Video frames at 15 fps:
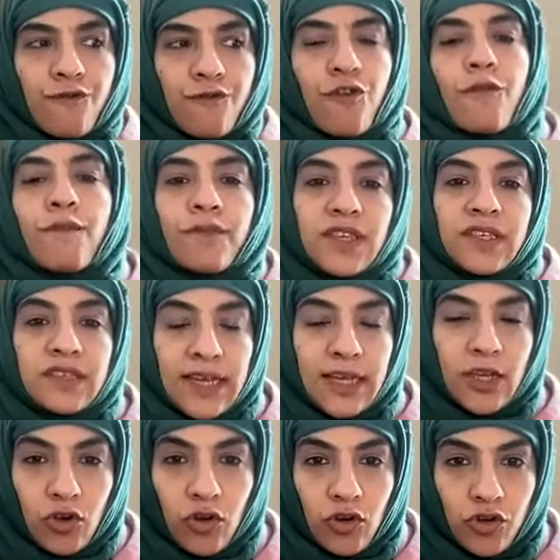from the
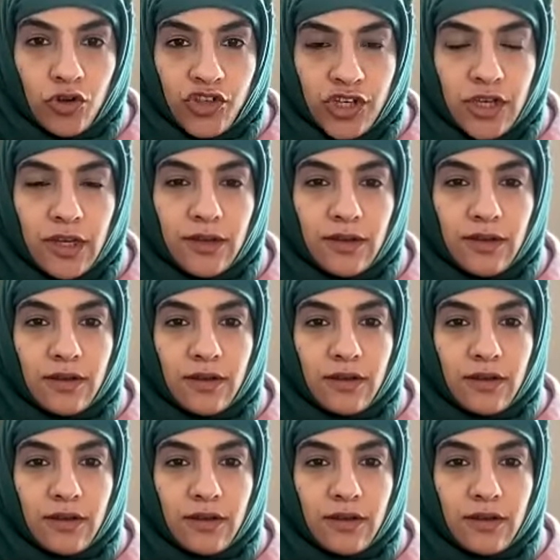psychology.